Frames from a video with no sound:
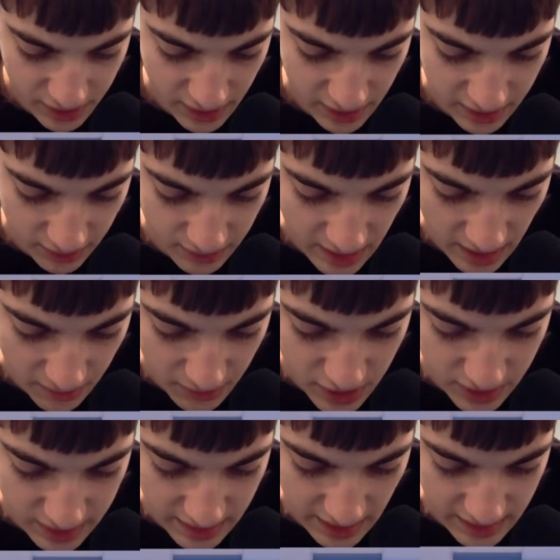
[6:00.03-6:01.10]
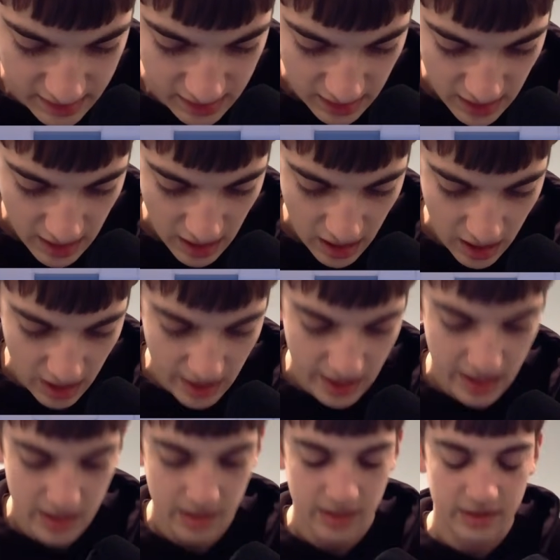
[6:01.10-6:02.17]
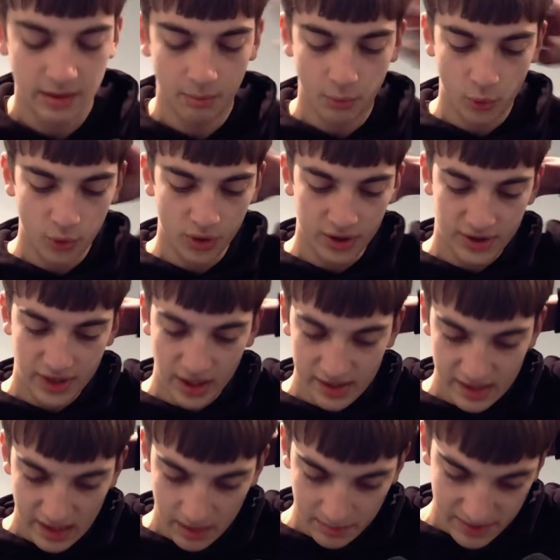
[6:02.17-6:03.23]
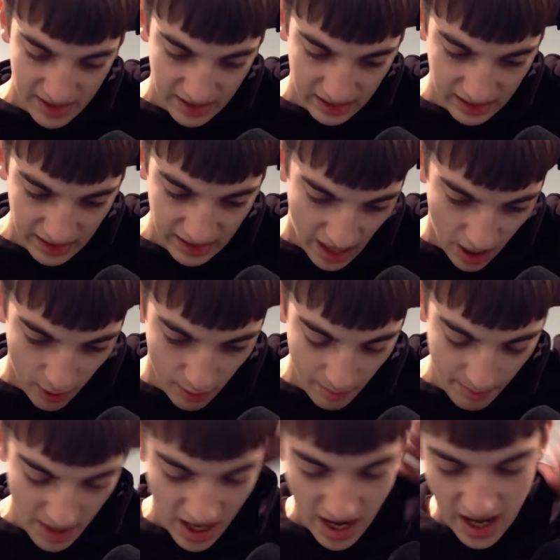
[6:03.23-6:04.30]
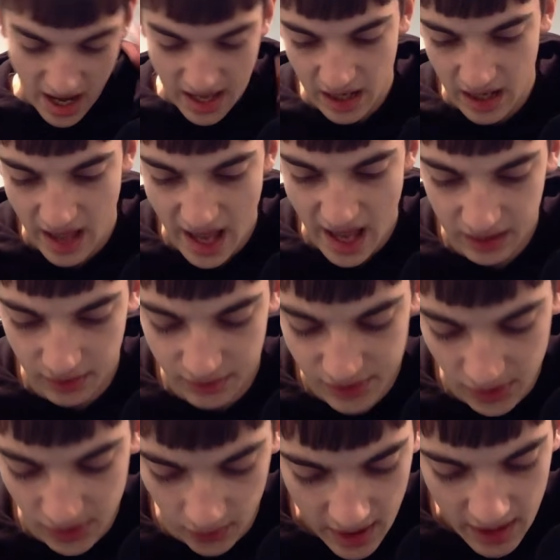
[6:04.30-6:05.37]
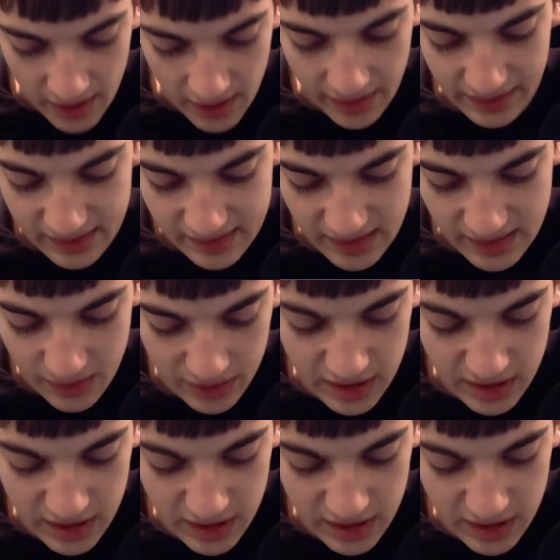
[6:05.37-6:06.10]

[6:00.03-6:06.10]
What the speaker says: go down, which is nice. And the mortar does end up taking out my Echo. So like I said, with the